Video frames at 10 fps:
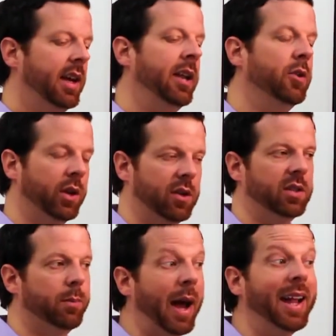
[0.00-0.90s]
And you can
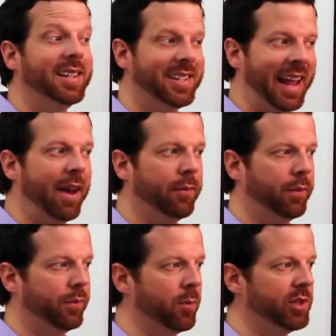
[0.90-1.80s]
also buy
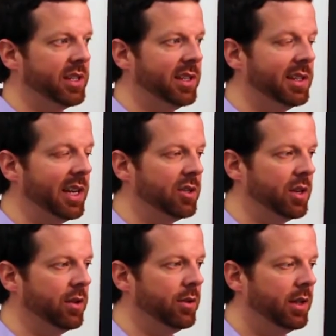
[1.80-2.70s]
staff from Resistance HQ.